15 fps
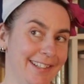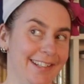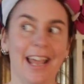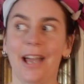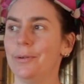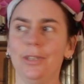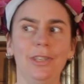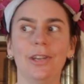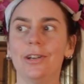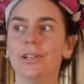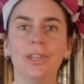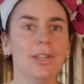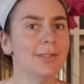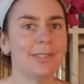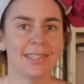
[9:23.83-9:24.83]
Now you
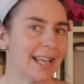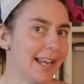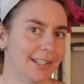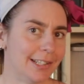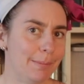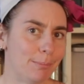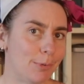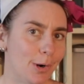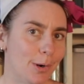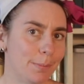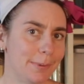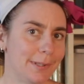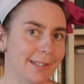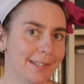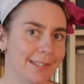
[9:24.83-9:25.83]
can use stand-in
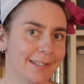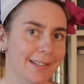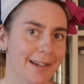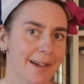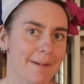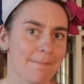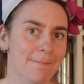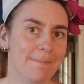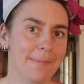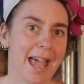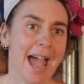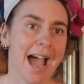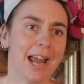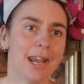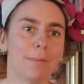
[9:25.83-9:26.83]
props, and
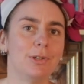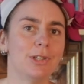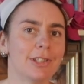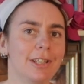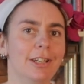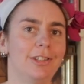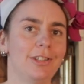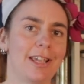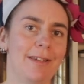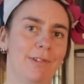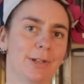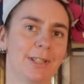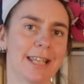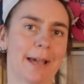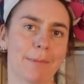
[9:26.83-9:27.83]
I'm just going to give
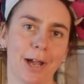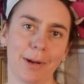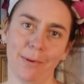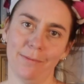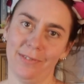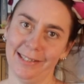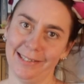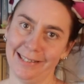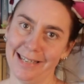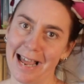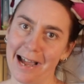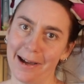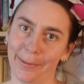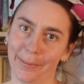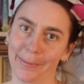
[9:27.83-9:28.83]
you a demo of this
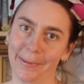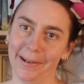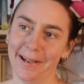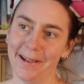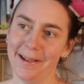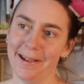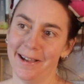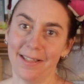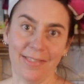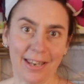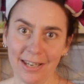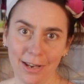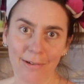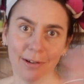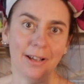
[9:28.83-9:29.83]
now, and
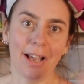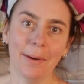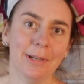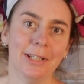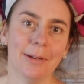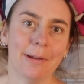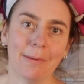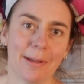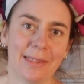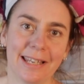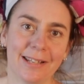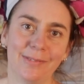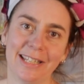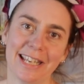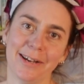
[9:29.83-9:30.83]
then you can go and do it when
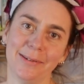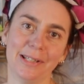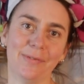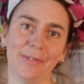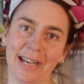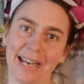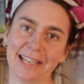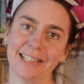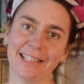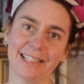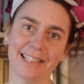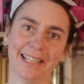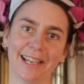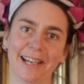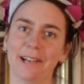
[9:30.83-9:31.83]
this video is
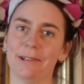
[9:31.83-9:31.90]
finished.